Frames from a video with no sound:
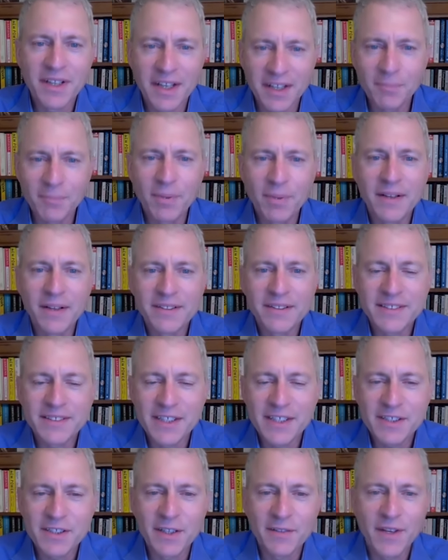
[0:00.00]
I'll
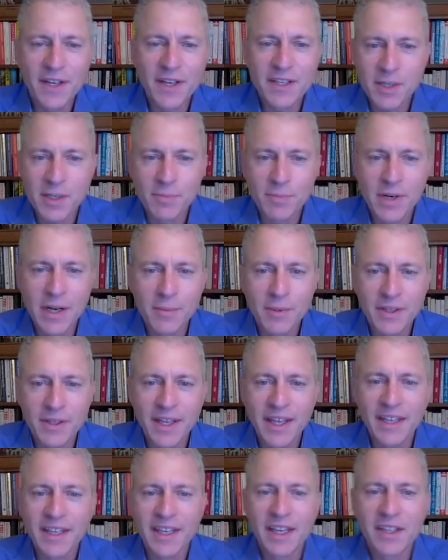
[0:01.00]
apologize in advance. I probably
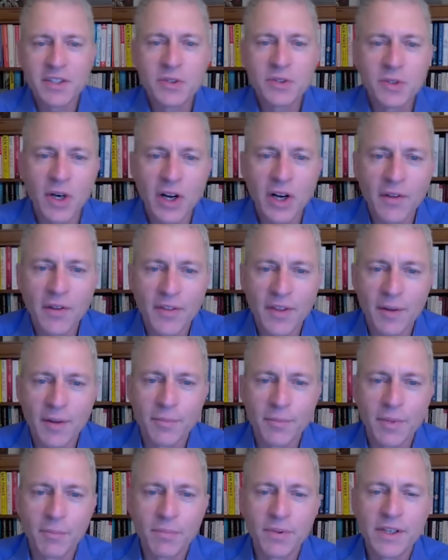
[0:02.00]
can't get to all of them,
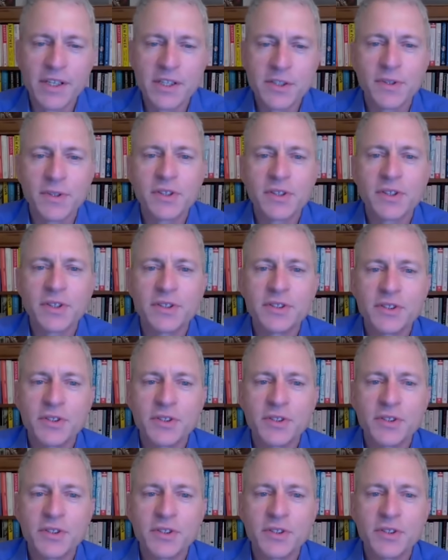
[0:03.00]
but please, we encourage